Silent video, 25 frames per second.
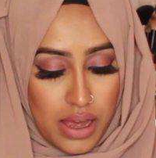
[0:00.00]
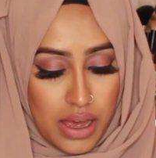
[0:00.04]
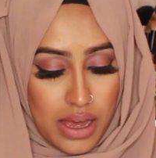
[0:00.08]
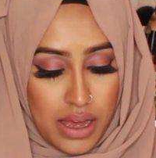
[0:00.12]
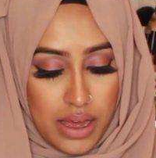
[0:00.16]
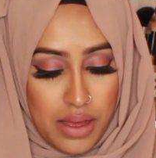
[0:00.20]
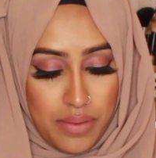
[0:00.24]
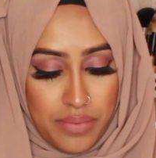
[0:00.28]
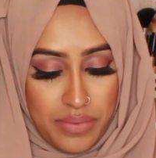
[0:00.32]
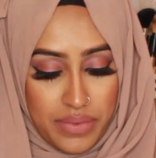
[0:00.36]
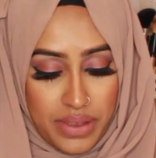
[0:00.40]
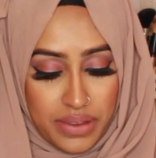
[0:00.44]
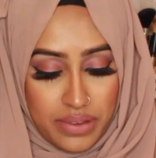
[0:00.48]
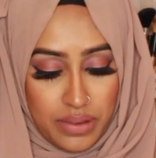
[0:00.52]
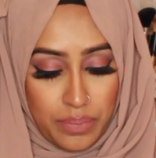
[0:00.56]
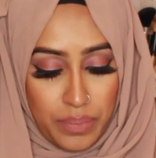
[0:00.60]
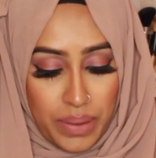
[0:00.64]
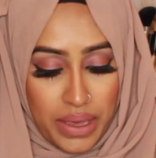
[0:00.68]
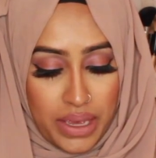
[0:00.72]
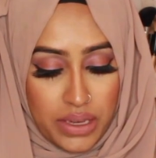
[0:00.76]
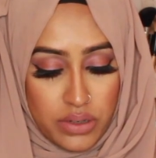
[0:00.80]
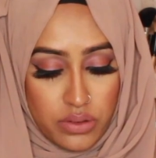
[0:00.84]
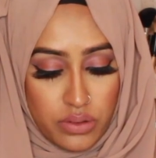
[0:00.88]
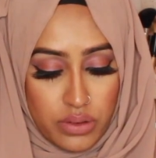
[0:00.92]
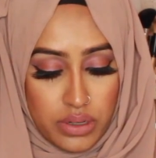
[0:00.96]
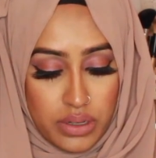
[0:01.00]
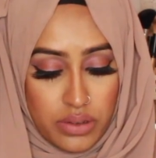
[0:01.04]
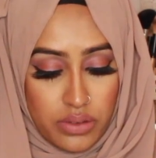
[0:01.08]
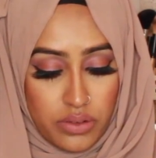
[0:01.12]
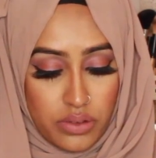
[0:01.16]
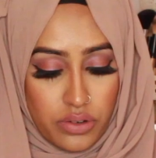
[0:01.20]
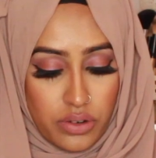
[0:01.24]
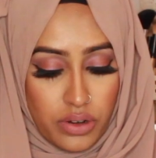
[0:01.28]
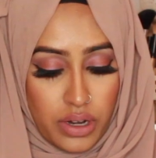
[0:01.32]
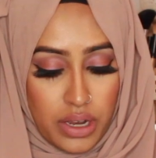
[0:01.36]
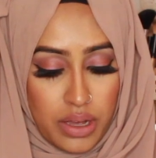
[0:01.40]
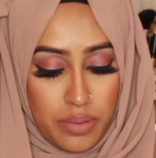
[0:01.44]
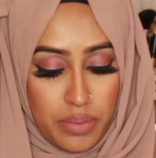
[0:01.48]
There's a page on
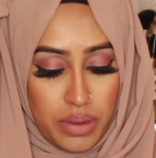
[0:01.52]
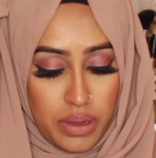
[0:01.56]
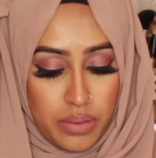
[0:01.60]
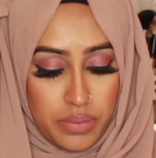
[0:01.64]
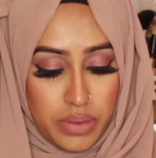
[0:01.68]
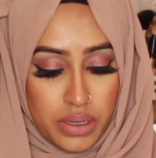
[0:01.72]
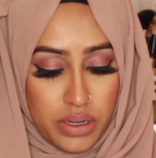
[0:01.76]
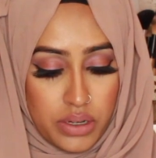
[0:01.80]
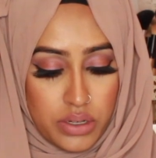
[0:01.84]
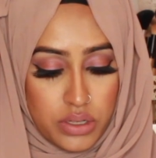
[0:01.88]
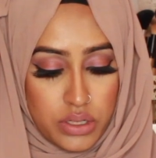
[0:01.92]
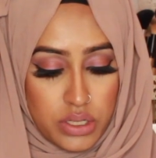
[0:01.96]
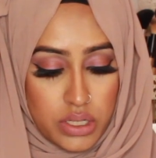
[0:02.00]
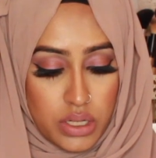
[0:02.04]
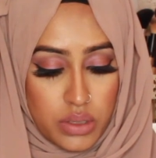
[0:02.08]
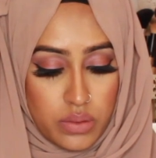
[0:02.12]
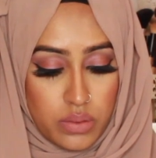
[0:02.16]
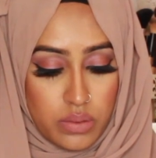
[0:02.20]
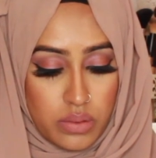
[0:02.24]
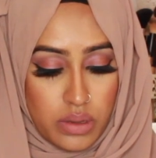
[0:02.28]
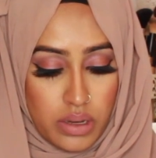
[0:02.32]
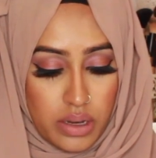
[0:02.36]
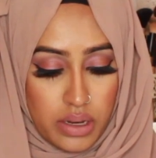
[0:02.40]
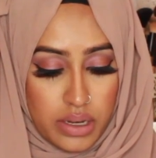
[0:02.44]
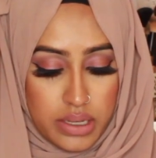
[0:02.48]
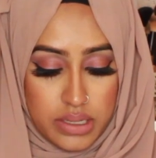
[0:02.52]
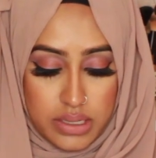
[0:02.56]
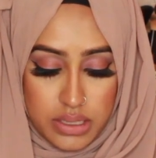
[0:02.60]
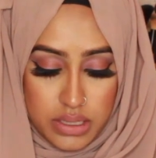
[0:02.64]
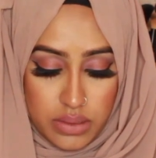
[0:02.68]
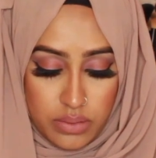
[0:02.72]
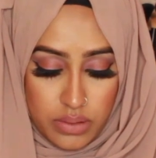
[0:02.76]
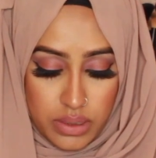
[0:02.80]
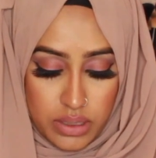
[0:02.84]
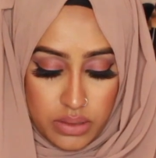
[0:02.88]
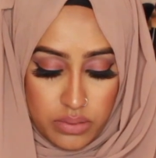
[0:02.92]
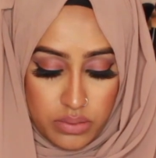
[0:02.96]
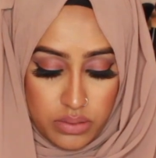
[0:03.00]
Instagram I'm going to show you guys,
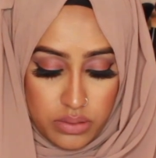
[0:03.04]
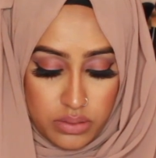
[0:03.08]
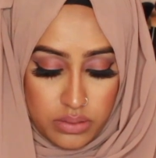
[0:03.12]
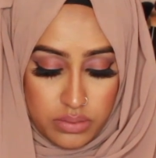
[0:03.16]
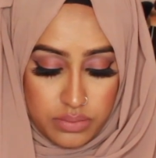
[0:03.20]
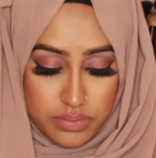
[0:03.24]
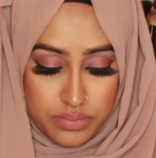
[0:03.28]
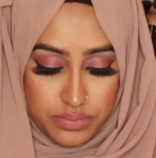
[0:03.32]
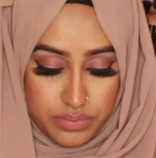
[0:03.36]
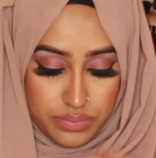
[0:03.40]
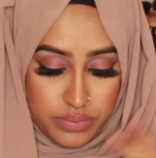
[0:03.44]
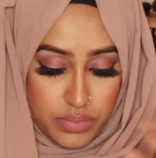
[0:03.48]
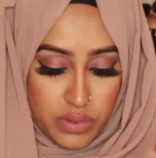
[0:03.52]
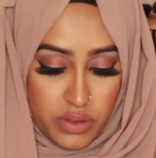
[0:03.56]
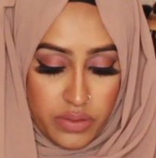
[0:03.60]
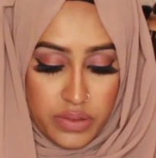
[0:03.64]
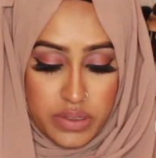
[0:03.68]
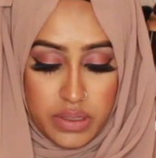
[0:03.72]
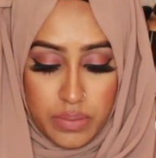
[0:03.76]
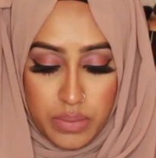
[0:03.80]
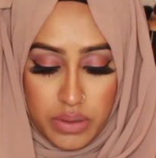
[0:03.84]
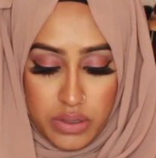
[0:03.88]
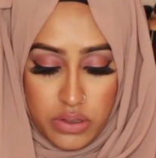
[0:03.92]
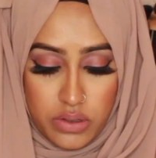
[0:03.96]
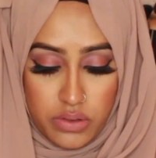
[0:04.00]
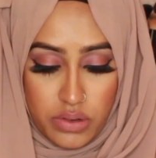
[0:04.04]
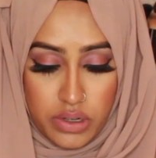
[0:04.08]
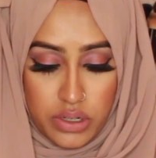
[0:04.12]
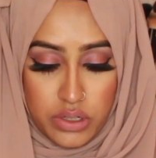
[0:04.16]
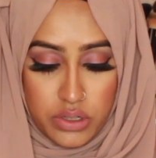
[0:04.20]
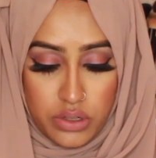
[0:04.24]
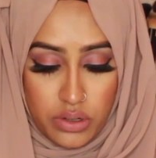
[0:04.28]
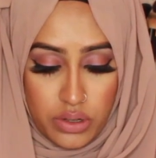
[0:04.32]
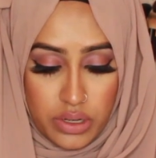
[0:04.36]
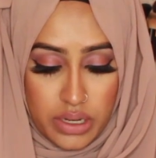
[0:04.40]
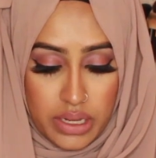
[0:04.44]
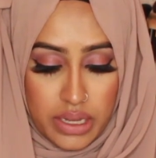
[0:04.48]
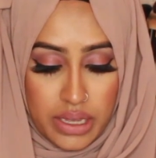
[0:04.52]
so I will obviously put the
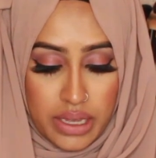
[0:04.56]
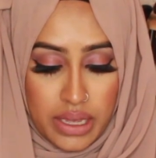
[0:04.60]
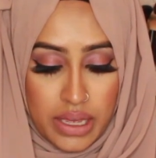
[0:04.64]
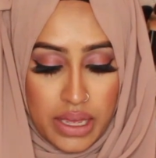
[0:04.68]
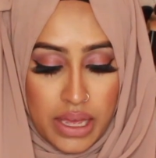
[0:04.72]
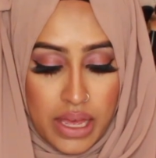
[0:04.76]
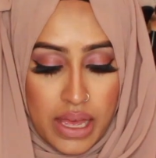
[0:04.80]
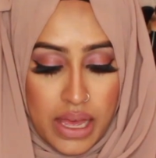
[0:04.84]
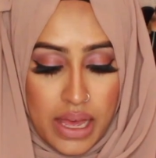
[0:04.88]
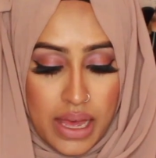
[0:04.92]
screenshot in here.